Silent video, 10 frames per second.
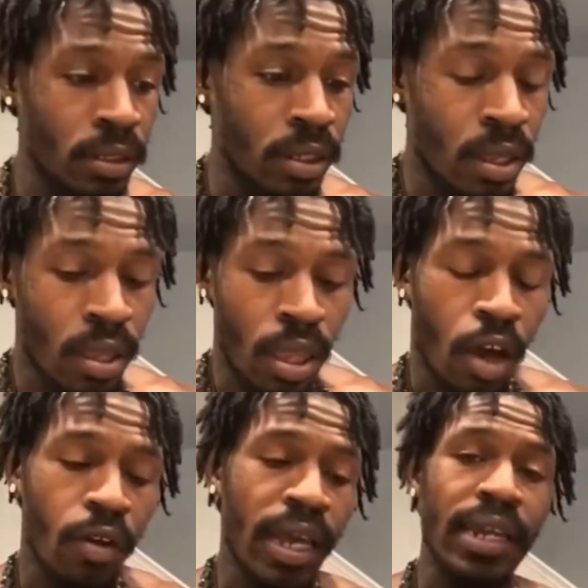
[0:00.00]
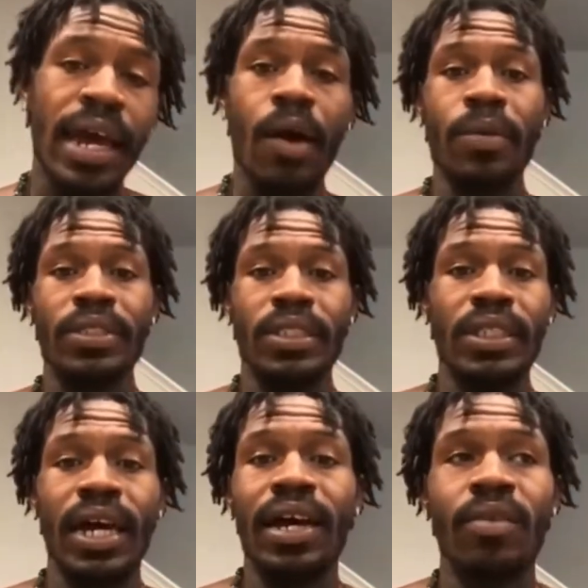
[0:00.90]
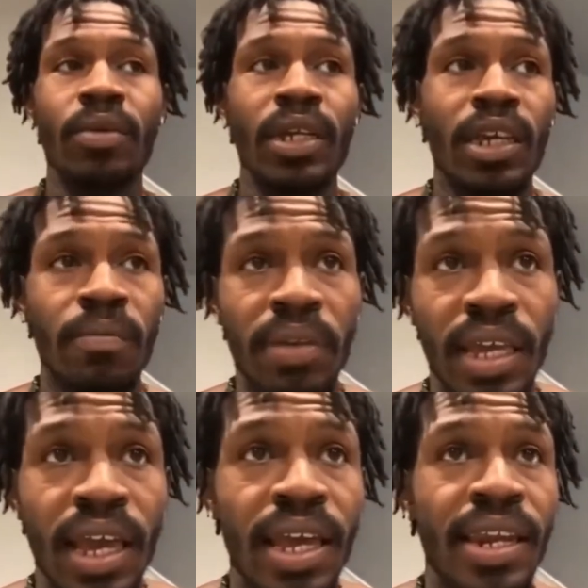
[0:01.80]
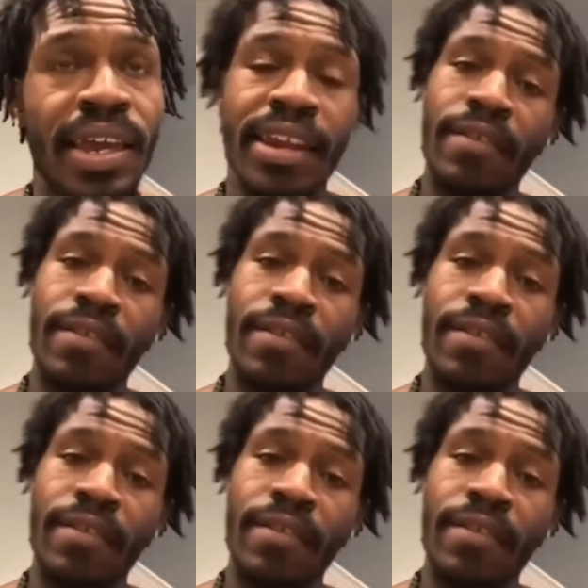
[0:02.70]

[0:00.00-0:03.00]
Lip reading: Okay, now it was a time when the NBA and the NFL